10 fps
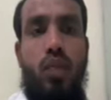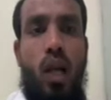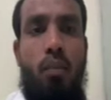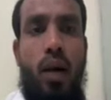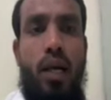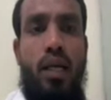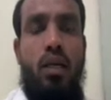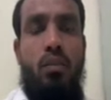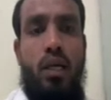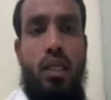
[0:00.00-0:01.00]

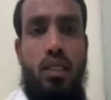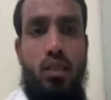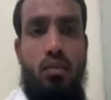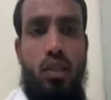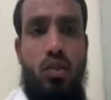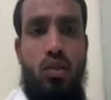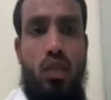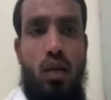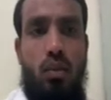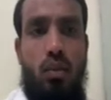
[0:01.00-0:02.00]
apical meristem tissues
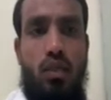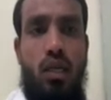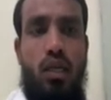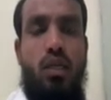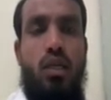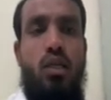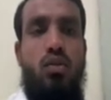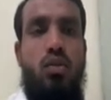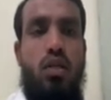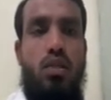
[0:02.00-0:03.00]
are present
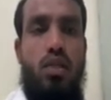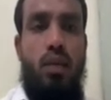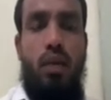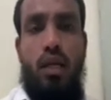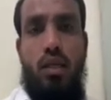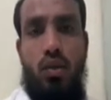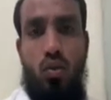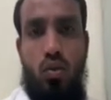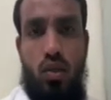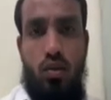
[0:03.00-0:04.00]
into the stem and the
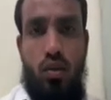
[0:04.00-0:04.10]
root.